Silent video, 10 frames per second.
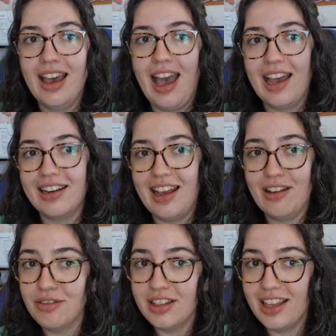and
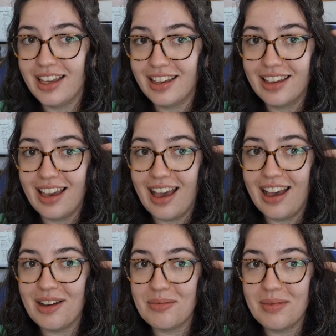everything.
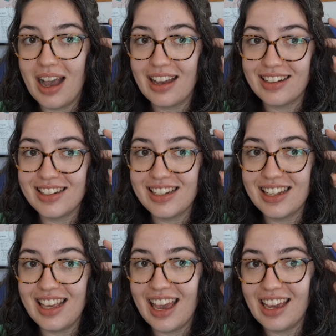And
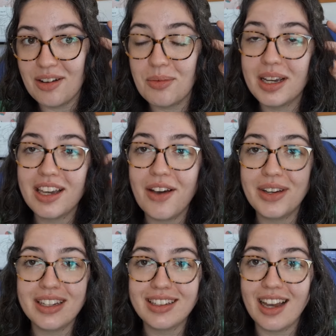yeah, I'm
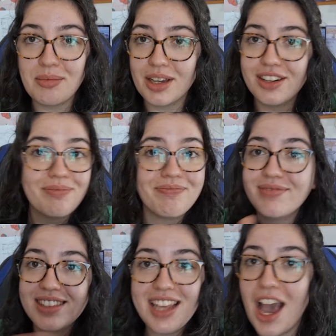going to
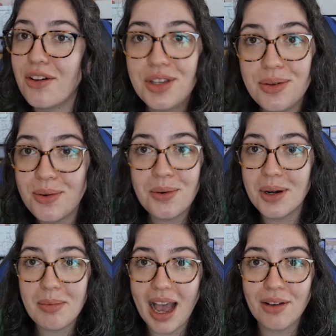tell you all
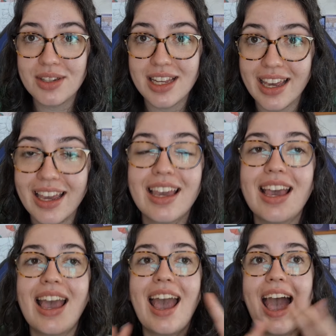about it
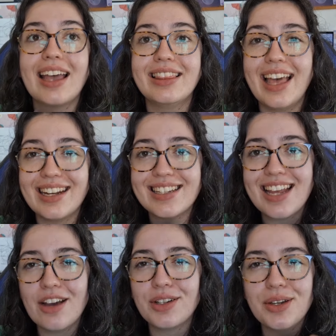and then
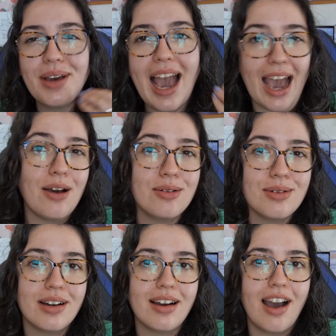tell you how
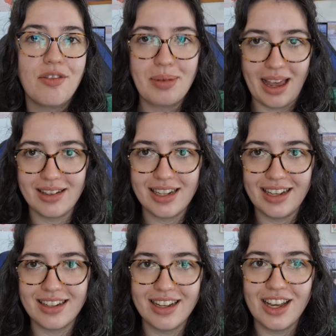I've planned it.
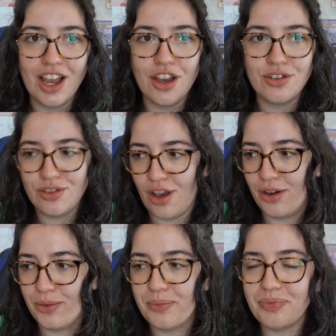So